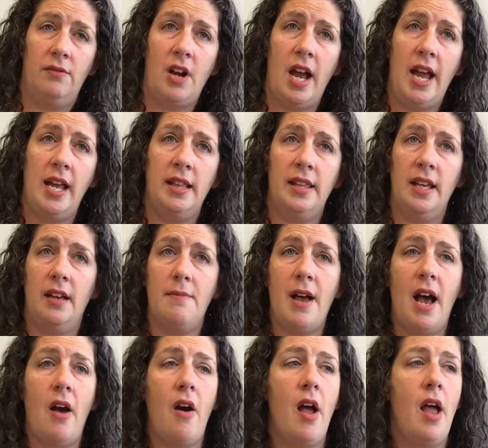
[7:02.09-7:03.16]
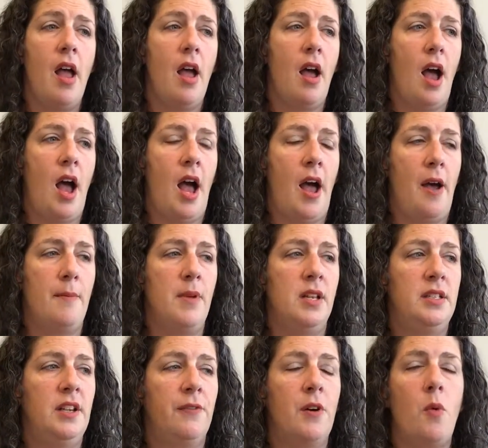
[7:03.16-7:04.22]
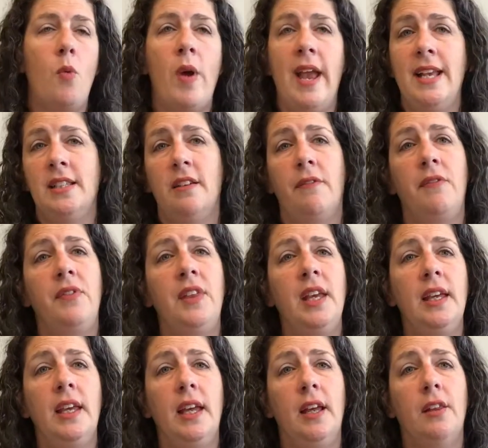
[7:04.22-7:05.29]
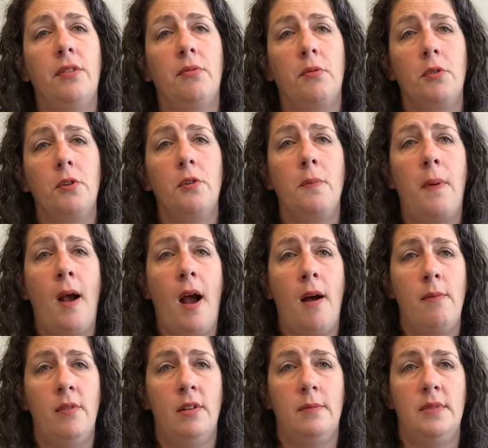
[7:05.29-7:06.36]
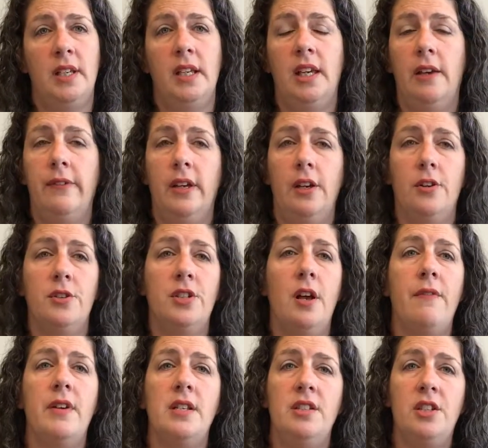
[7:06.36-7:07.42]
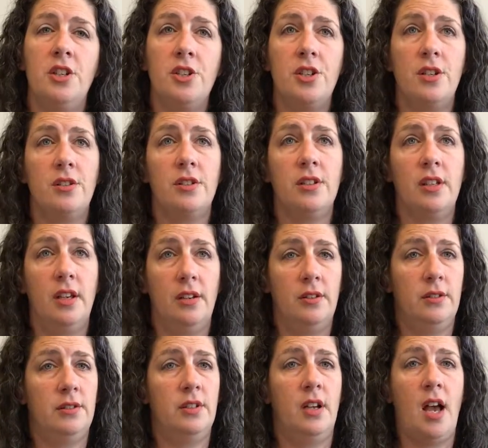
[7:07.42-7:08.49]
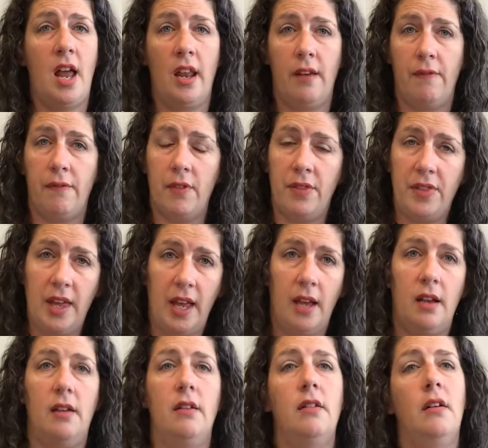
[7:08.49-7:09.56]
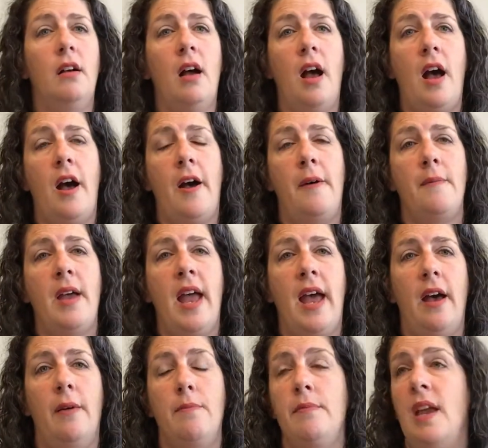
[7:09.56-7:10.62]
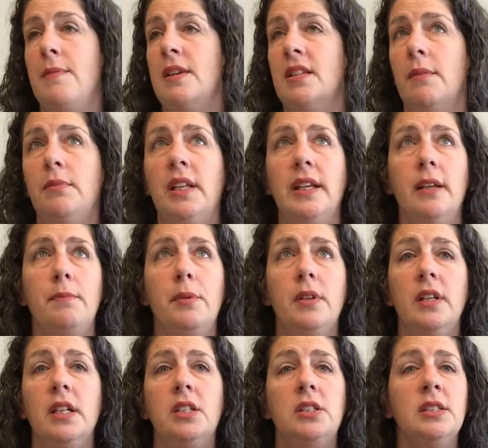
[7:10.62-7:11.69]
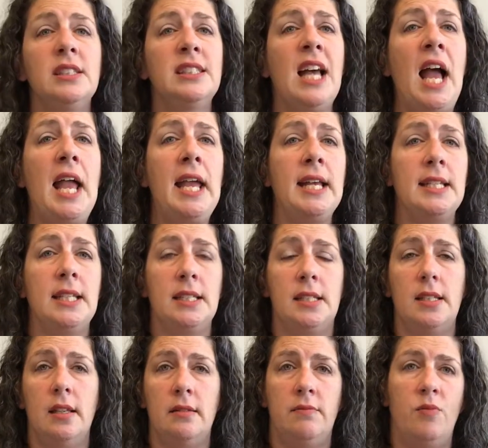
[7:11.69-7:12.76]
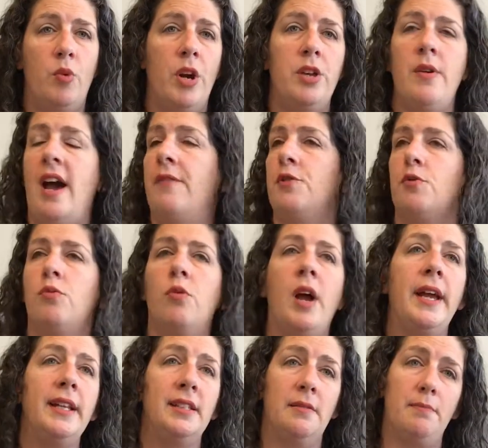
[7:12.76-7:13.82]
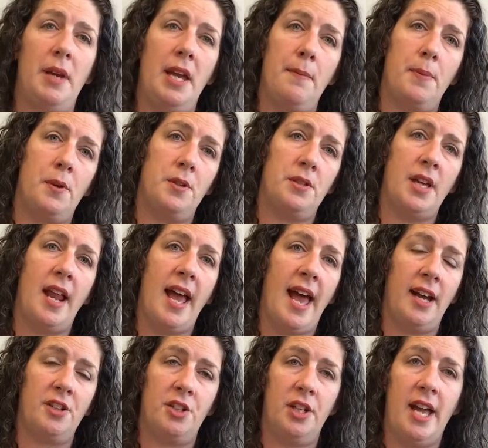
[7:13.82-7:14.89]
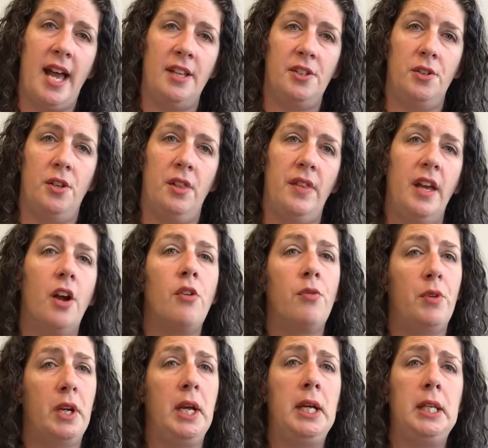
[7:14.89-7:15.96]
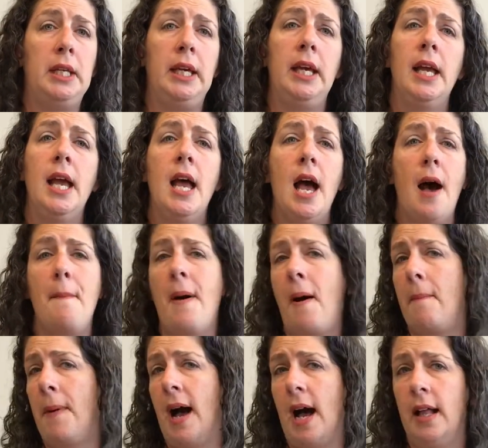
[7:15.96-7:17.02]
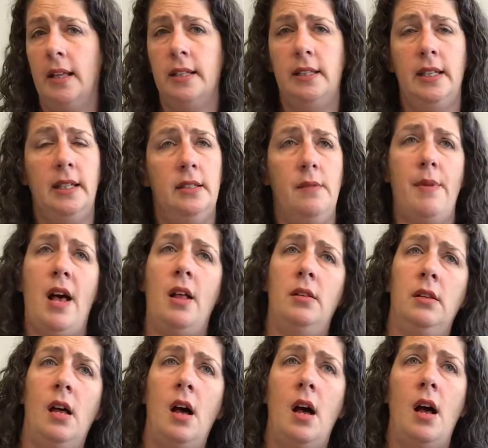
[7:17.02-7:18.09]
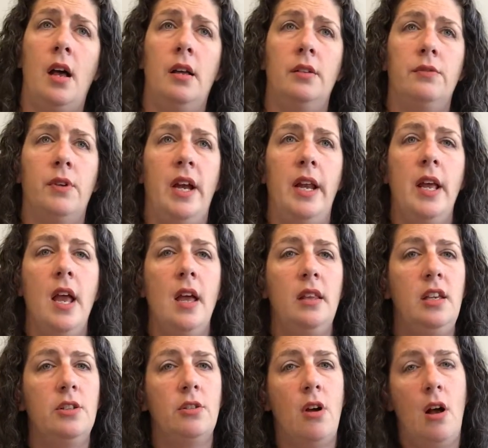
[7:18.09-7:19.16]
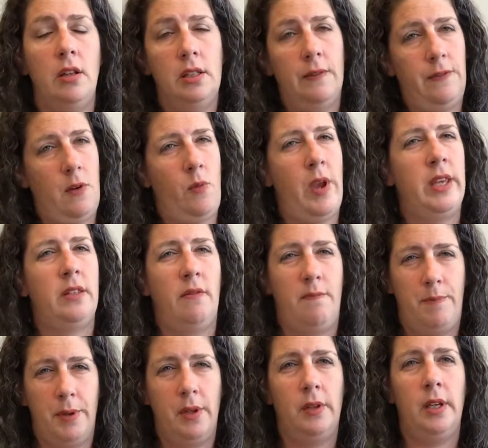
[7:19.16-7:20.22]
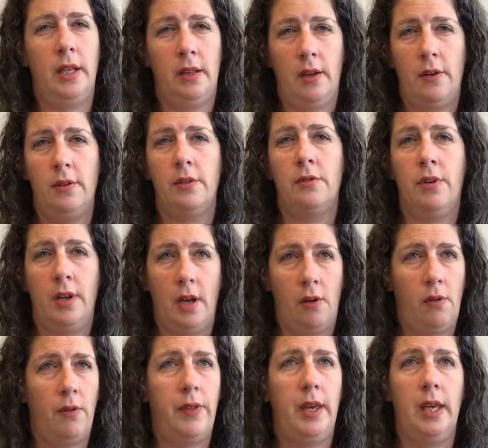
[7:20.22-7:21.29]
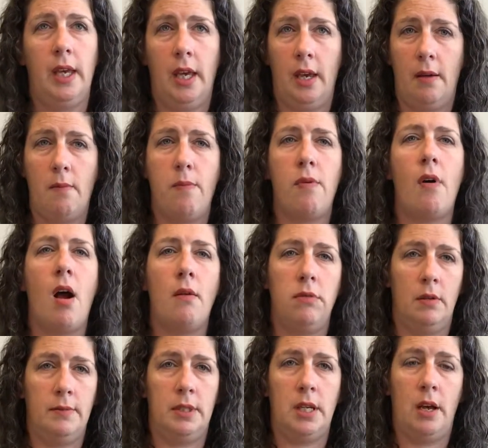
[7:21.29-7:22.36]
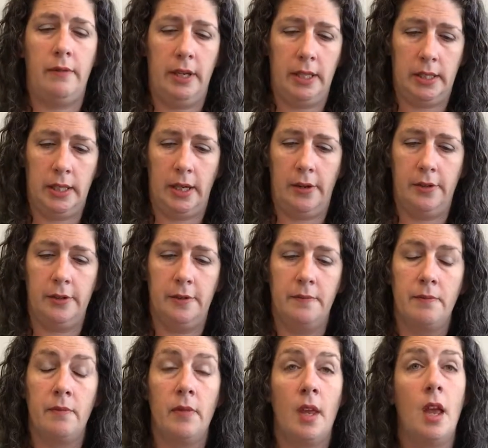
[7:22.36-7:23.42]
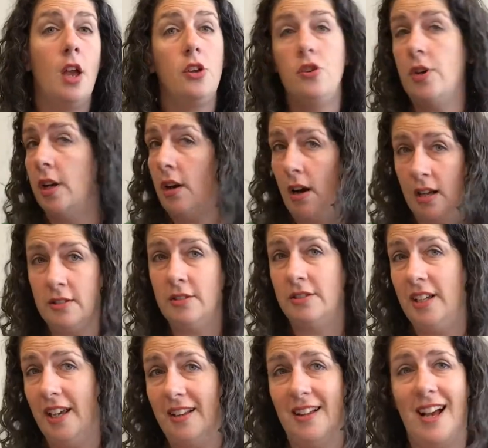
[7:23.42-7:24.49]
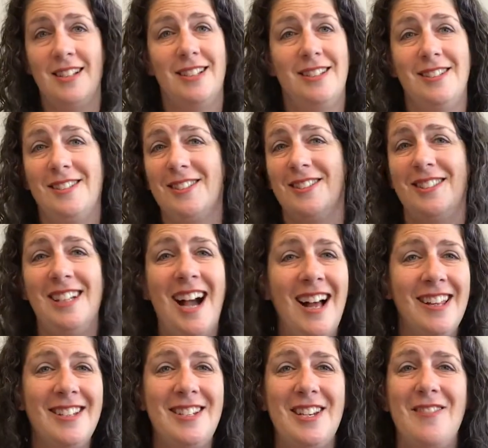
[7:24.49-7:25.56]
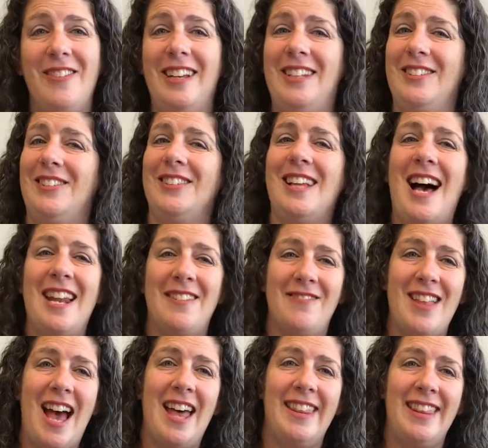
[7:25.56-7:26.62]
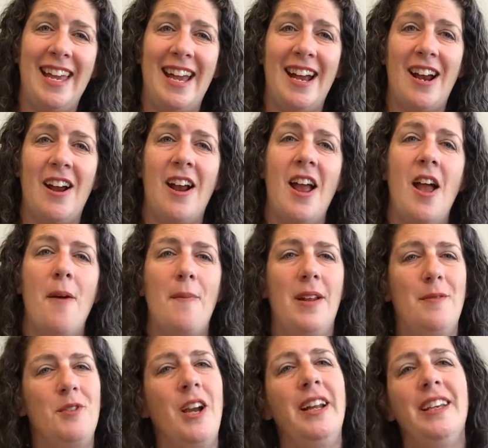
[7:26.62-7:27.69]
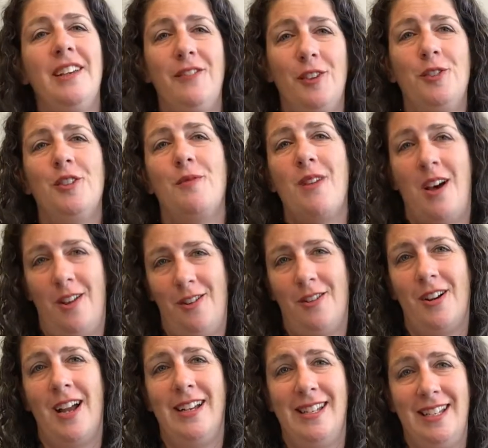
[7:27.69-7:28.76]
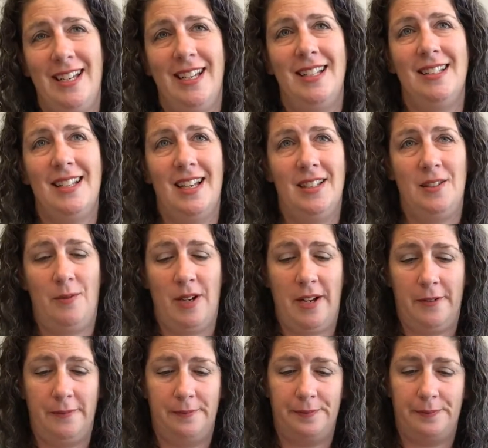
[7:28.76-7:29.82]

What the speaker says: right? Think about different ways of thinking through problems and giving yourself additional skills to kind of think. Maybe something in political science where you have to write some papers that actually ask you to think critically about policies, about laws, right? These are all different ways of building those critical thinking and problem solving skills. You can also take classes in sociology. We do a lot of that there, but I'm trying to give you some other ideas as well.